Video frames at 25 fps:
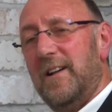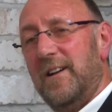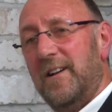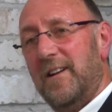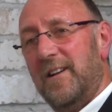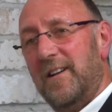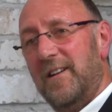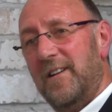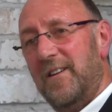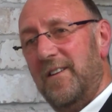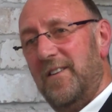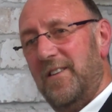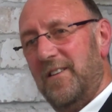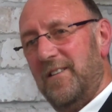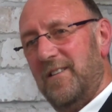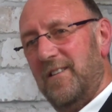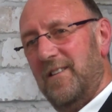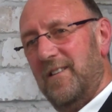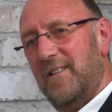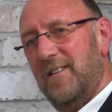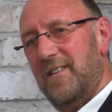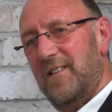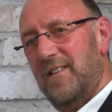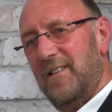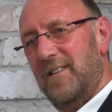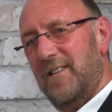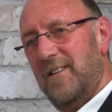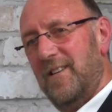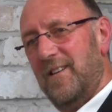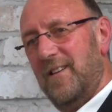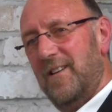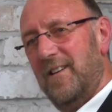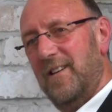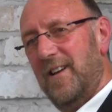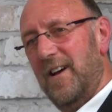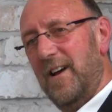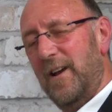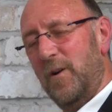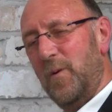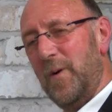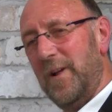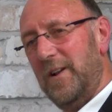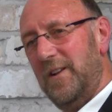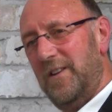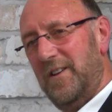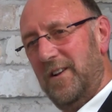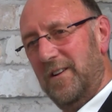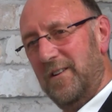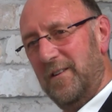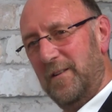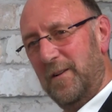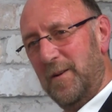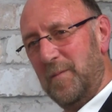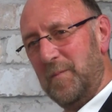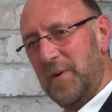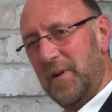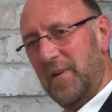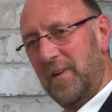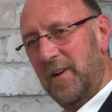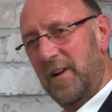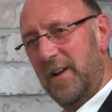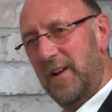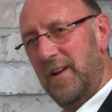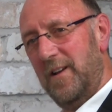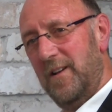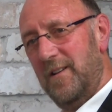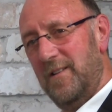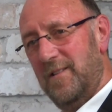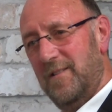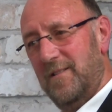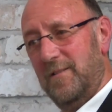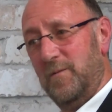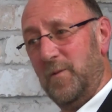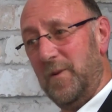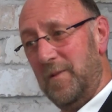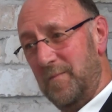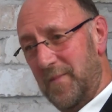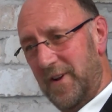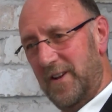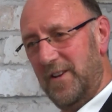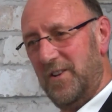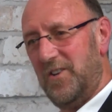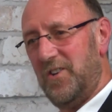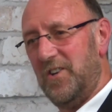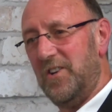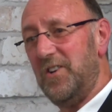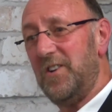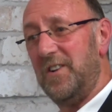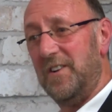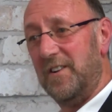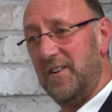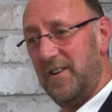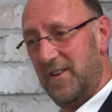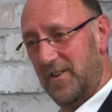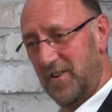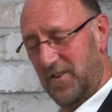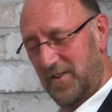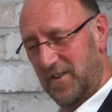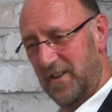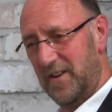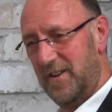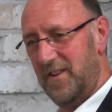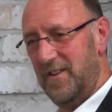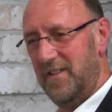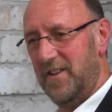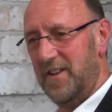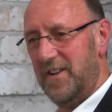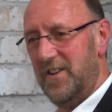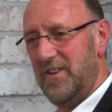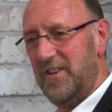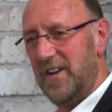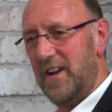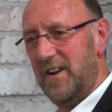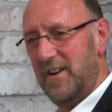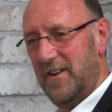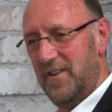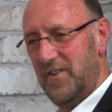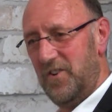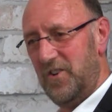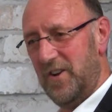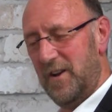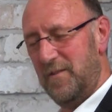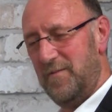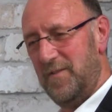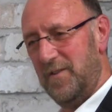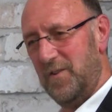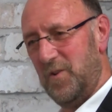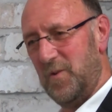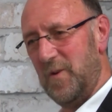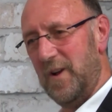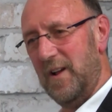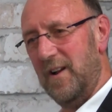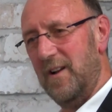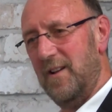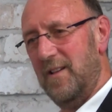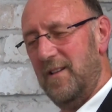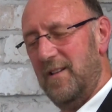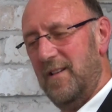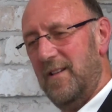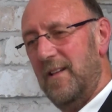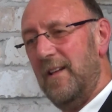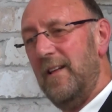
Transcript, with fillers: And I went in on the Monday with my assistant, because they'd, they'd sacked Jeff as well.